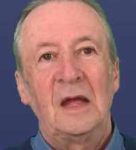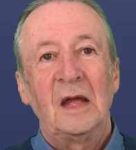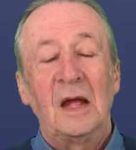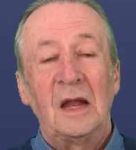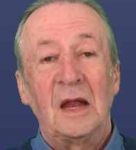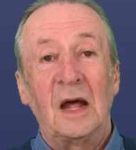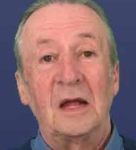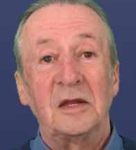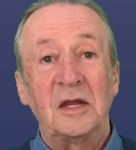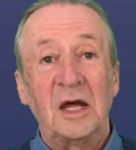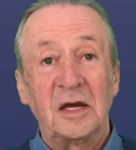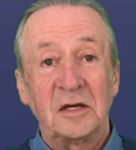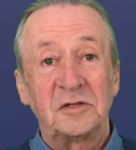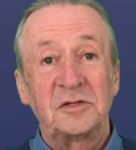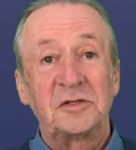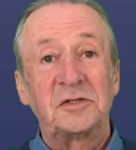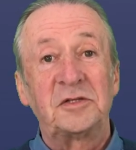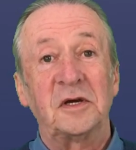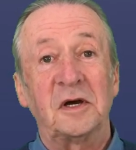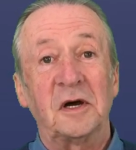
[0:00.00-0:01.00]
And
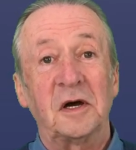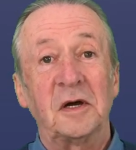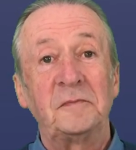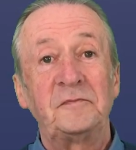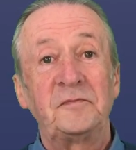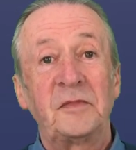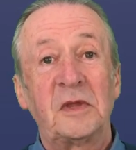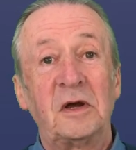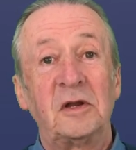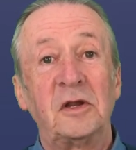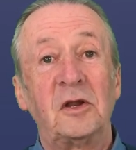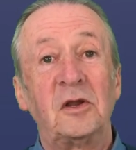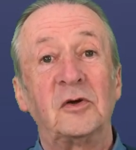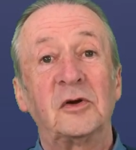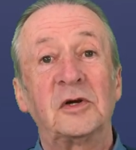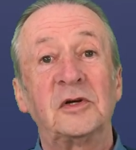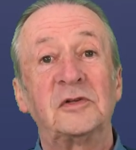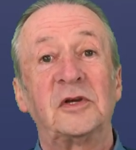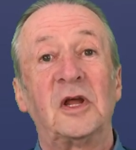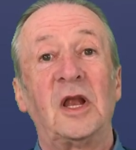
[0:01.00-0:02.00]
next time, I'm going to
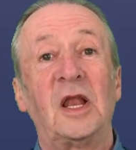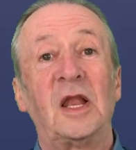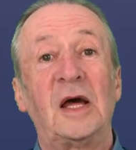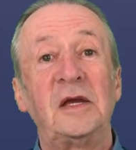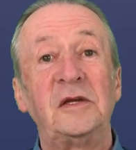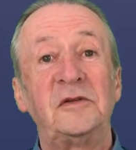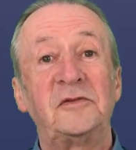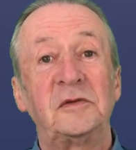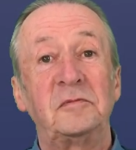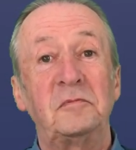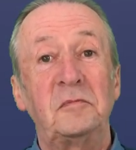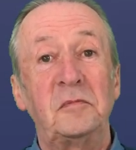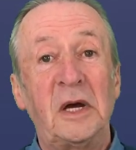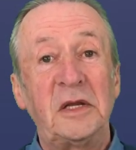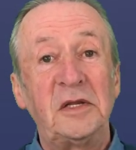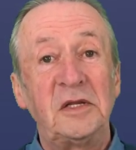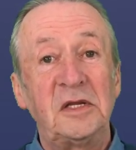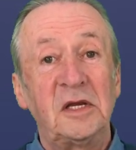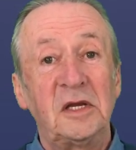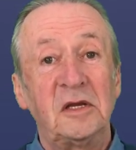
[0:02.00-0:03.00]
look at a late
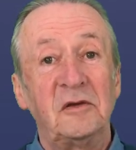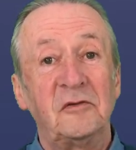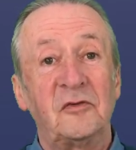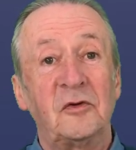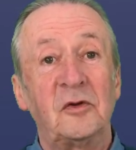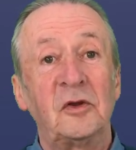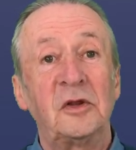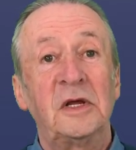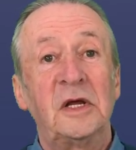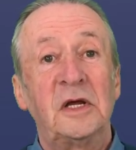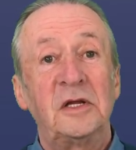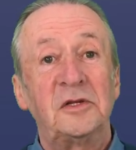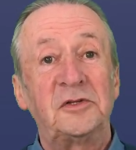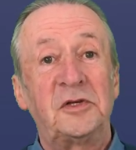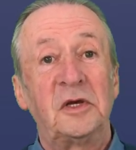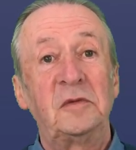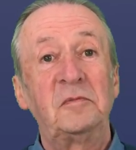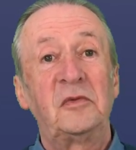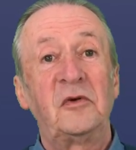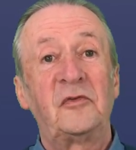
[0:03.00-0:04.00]
medieval
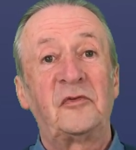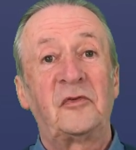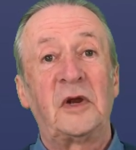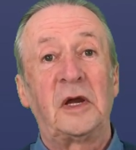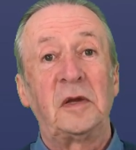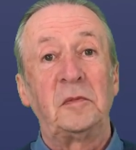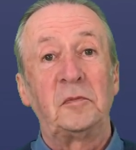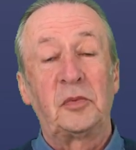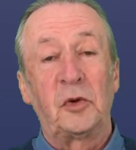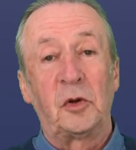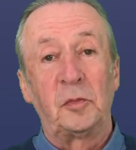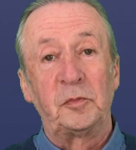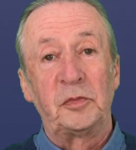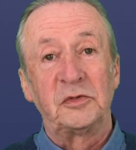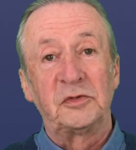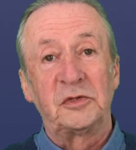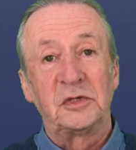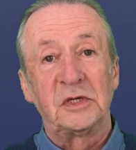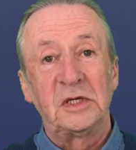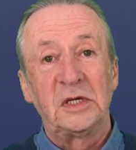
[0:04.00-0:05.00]
timber frame
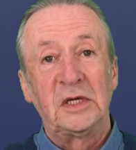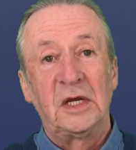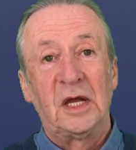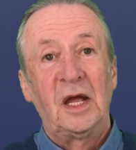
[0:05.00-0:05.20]
property